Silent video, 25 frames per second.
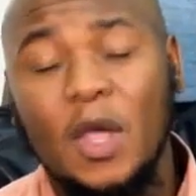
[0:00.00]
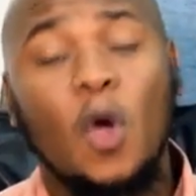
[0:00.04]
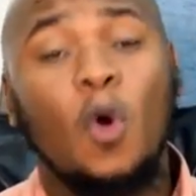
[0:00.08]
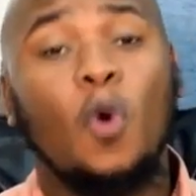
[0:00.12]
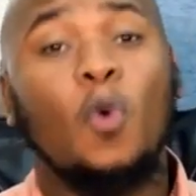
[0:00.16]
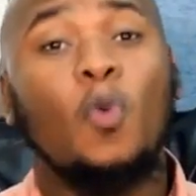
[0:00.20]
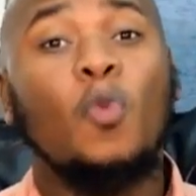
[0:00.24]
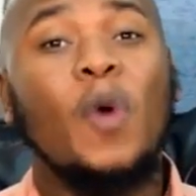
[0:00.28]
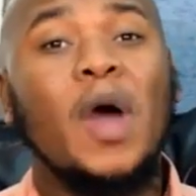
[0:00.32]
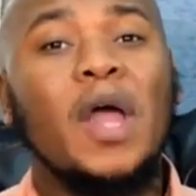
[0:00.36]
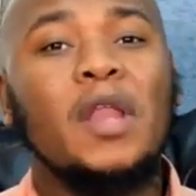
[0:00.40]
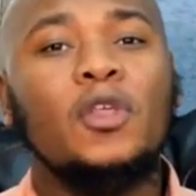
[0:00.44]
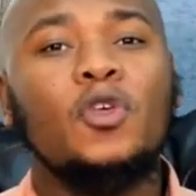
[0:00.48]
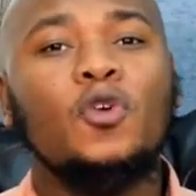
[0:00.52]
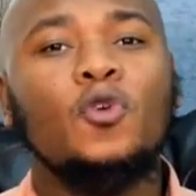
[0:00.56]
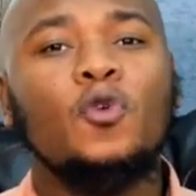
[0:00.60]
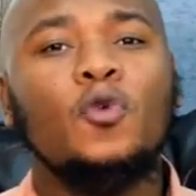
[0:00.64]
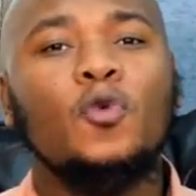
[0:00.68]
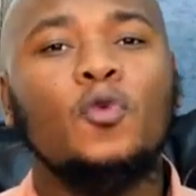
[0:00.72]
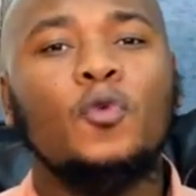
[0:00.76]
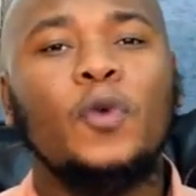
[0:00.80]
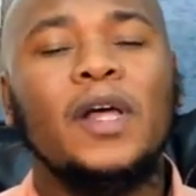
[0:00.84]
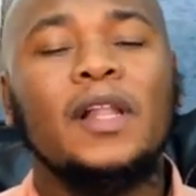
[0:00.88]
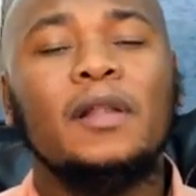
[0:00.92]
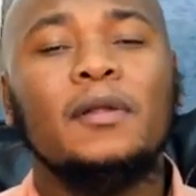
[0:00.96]
When you
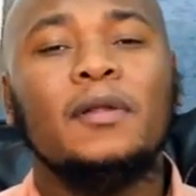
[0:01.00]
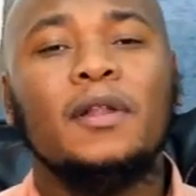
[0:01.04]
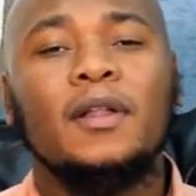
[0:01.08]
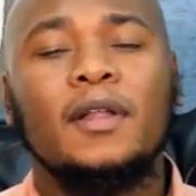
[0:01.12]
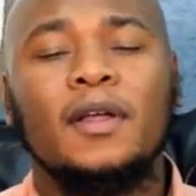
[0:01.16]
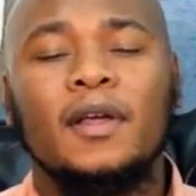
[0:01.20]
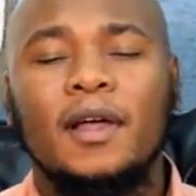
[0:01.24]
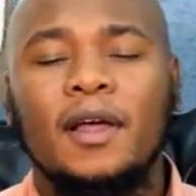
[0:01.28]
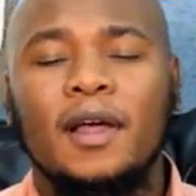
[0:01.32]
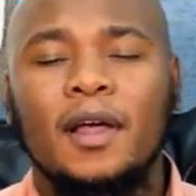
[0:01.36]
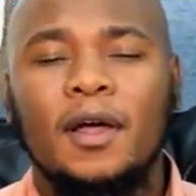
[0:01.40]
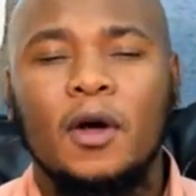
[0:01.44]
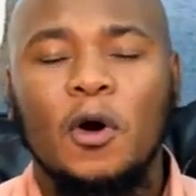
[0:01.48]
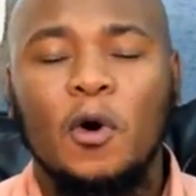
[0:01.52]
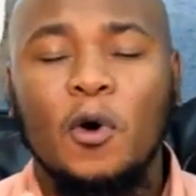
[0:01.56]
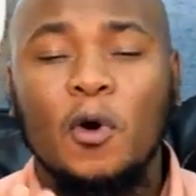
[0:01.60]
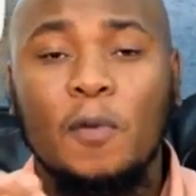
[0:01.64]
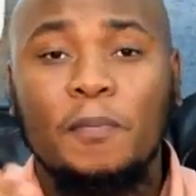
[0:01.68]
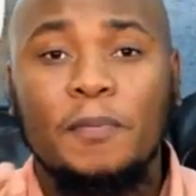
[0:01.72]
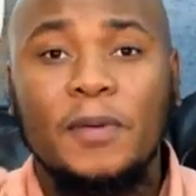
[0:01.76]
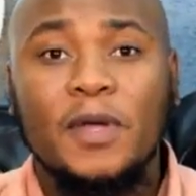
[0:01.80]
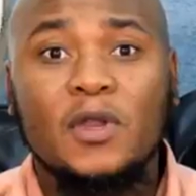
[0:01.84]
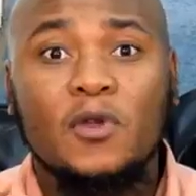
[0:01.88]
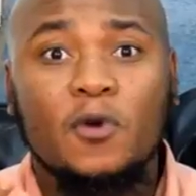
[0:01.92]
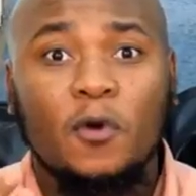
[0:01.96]
will
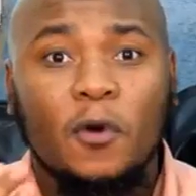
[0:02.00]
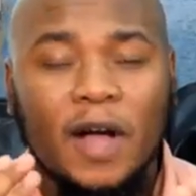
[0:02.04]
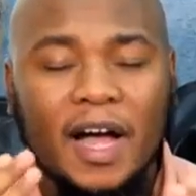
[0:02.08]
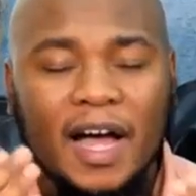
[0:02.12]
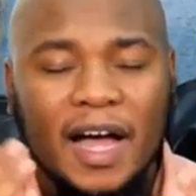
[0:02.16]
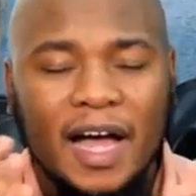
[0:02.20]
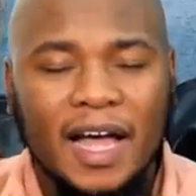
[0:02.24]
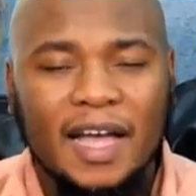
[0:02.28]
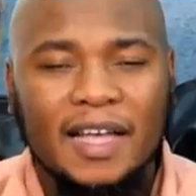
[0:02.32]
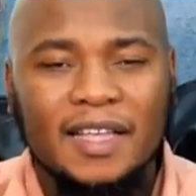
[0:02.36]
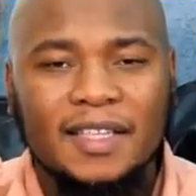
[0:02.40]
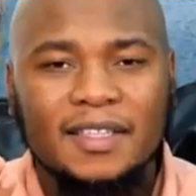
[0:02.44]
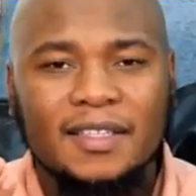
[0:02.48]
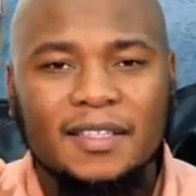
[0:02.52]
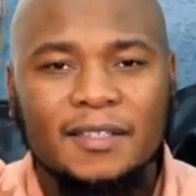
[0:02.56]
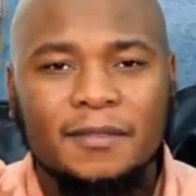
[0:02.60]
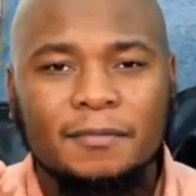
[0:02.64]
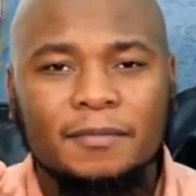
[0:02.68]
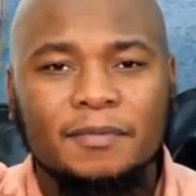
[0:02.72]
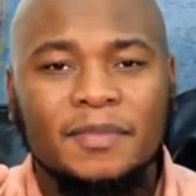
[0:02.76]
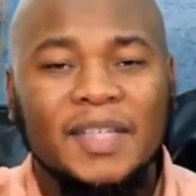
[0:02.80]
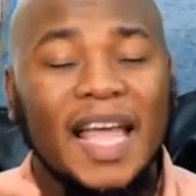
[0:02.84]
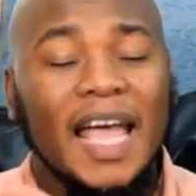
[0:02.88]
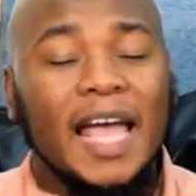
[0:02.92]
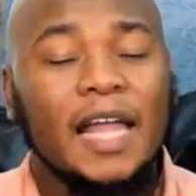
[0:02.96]
open your eyes
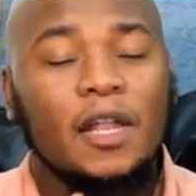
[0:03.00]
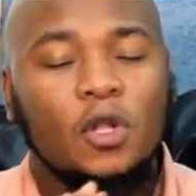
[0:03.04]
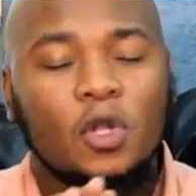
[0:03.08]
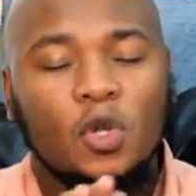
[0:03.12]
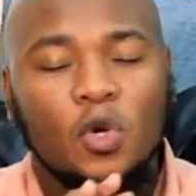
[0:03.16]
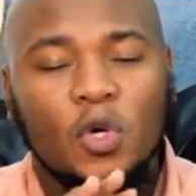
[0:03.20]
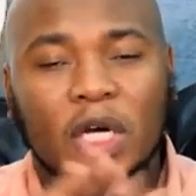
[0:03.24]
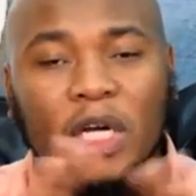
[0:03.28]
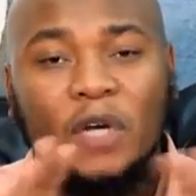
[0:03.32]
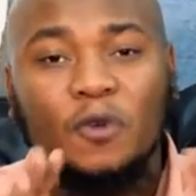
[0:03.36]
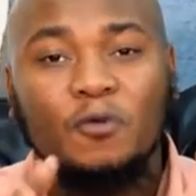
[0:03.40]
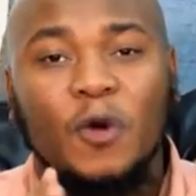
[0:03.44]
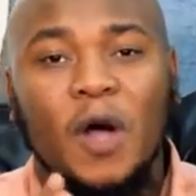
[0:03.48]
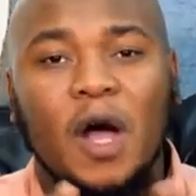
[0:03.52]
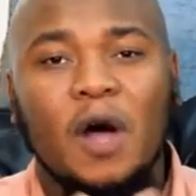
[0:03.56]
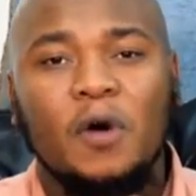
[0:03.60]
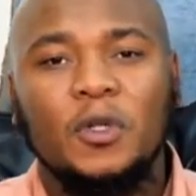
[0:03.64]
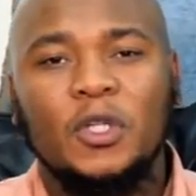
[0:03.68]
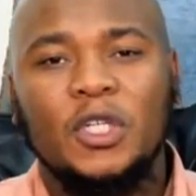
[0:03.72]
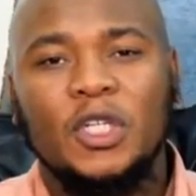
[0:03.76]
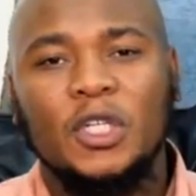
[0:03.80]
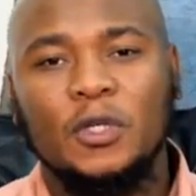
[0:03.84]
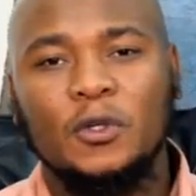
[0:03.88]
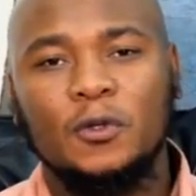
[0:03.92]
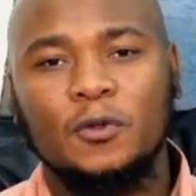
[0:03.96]
and look around
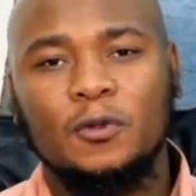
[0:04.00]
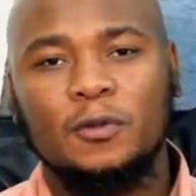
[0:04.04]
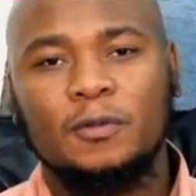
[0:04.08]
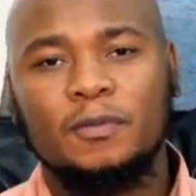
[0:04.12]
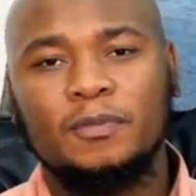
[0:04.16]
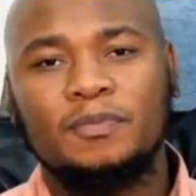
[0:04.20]
you,